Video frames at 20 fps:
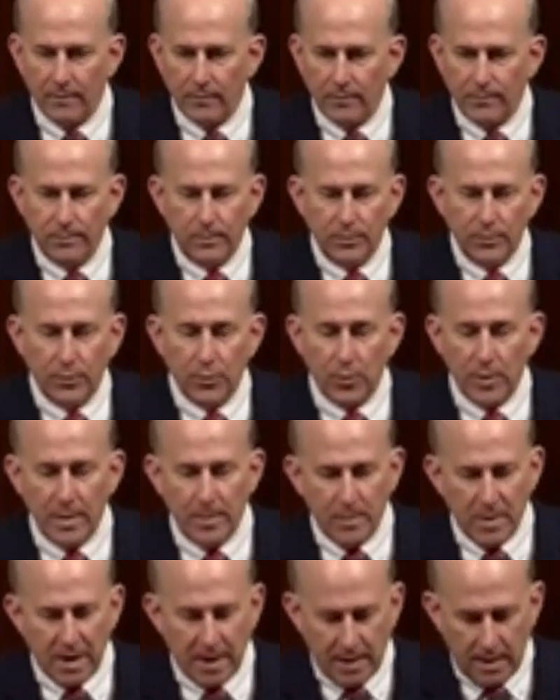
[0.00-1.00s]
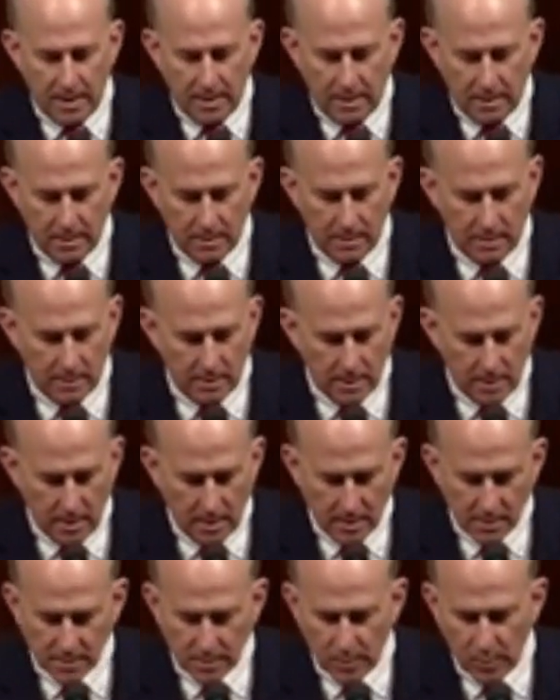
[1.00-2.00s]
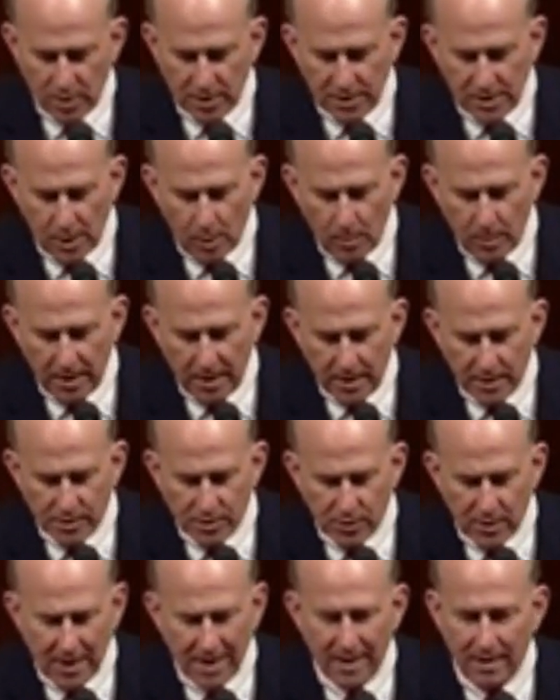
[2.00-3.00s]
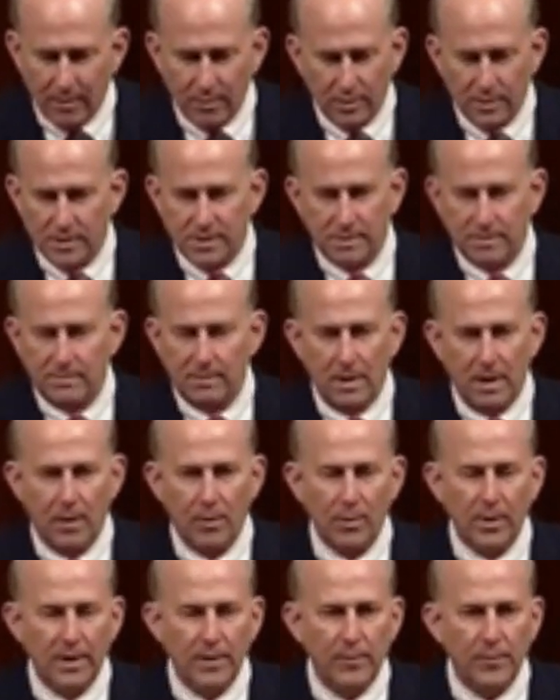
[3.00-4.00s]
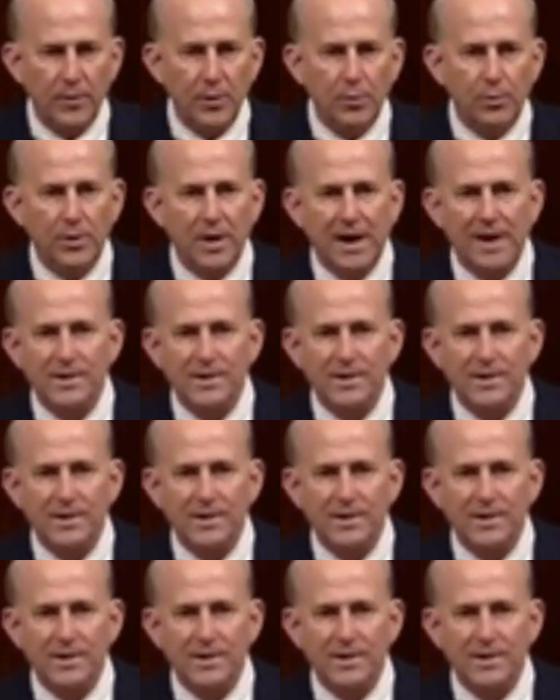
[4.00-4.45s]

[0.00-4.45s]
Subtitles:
improperly request or filing for a gun. Yeah,